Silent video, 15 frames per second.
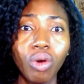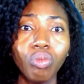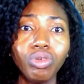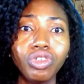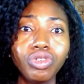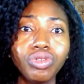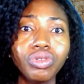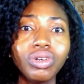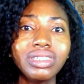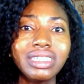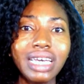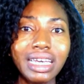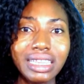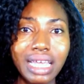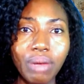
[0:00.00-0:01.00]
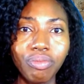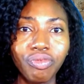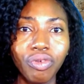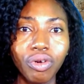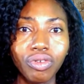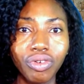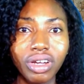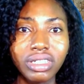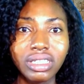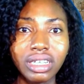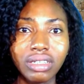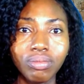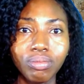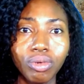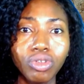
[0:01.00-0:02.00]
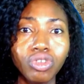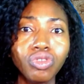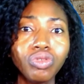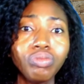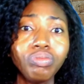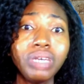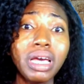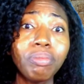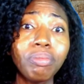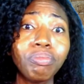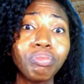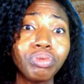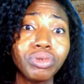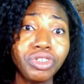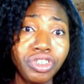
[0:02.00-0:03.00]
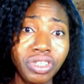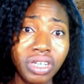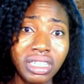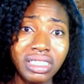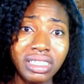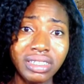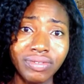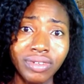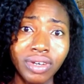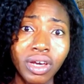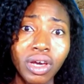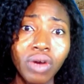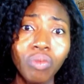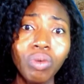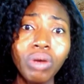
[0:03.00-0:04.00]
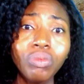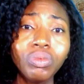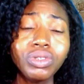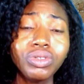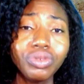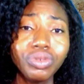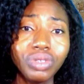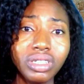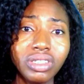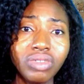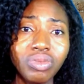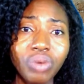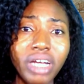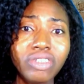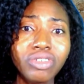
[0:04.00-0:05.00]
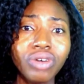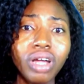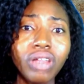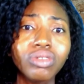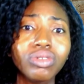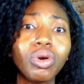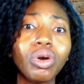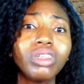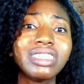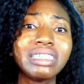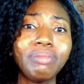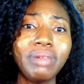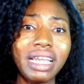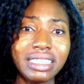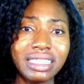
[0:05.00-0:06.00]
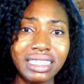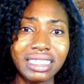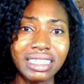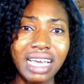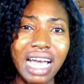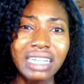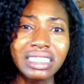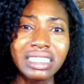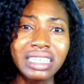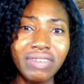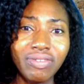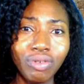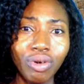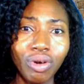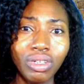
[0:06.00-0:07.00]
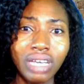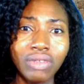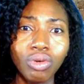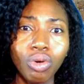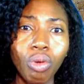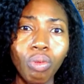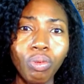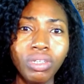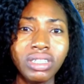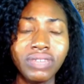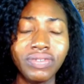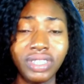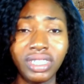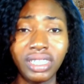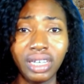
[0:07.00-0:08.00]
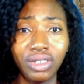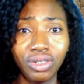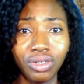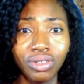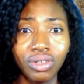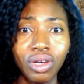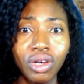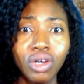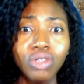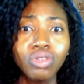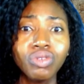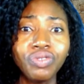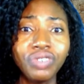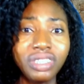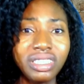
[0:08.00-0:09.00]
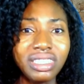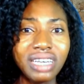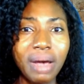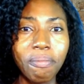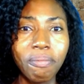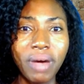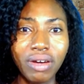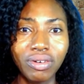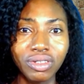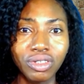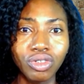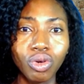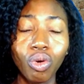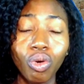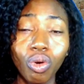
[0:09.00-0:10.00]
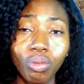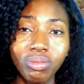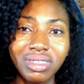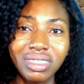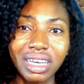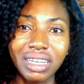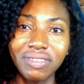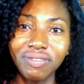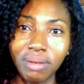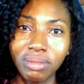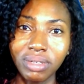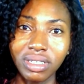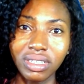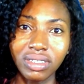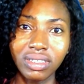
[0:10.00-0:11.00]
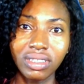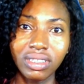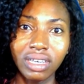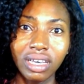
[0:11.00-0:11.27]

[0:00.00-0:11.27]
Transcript: We should not take them for granted, but should be appreciative. When we do this, we attract God's blessing and give God an open invitation to visit our marriage, homes, and families.